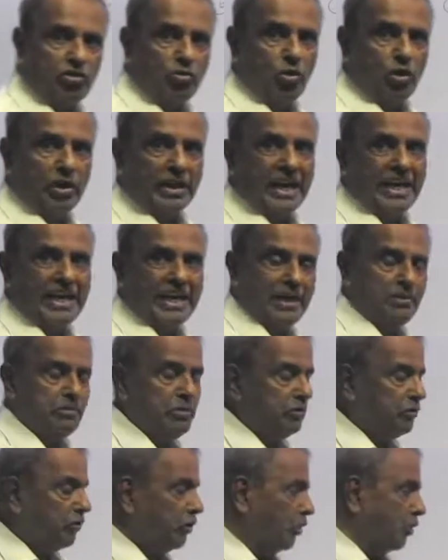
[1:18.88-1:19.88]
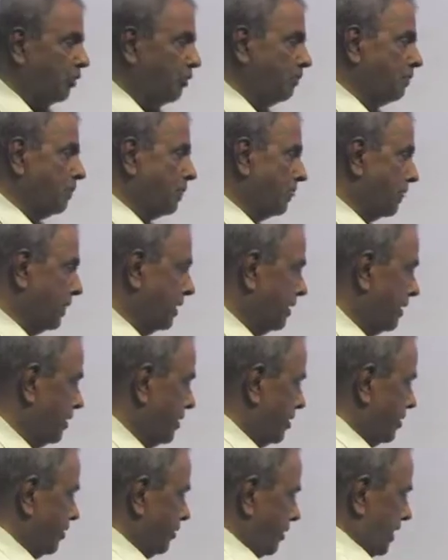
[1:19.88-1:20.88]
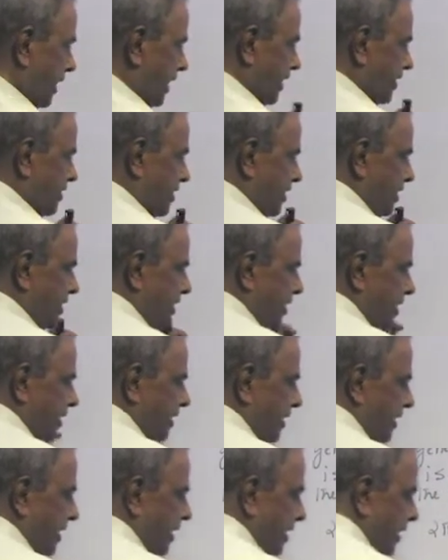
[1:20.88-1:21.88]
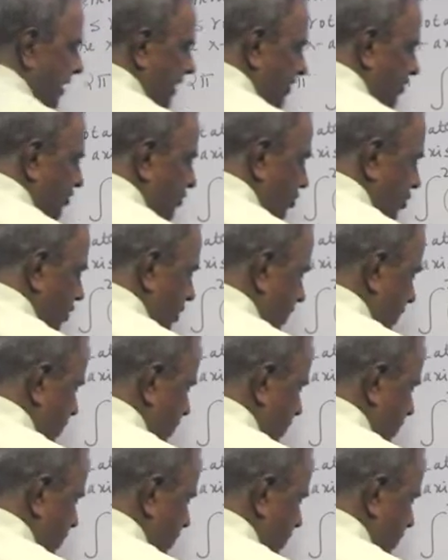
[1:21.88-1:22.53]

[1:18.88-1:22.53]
what I did before. Right? Let's do